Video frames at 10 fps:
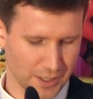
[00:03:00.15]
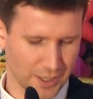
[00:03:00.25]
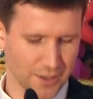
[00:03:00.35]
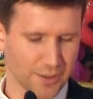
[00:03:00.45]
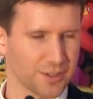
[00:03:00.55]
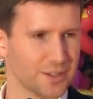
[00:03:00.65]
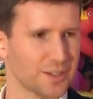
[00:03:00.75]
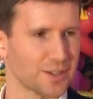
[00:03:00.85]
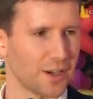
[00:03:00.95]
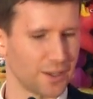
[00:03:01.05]
Can others
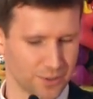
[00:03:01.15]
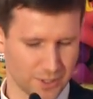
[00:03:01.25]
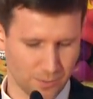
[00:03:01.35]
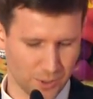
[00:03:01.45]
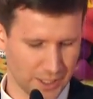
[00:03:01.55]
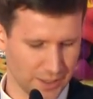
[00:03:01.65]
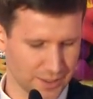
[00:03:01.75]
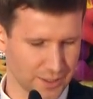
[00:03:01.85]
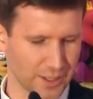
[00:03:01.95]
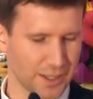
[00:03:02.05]
decide on someone
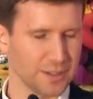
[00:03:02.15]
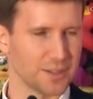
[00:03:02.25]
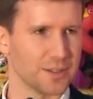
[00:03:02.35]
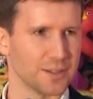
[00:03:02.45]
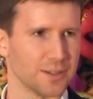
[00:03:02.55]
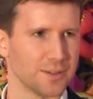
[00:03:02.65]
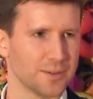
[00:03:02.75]
else's identity?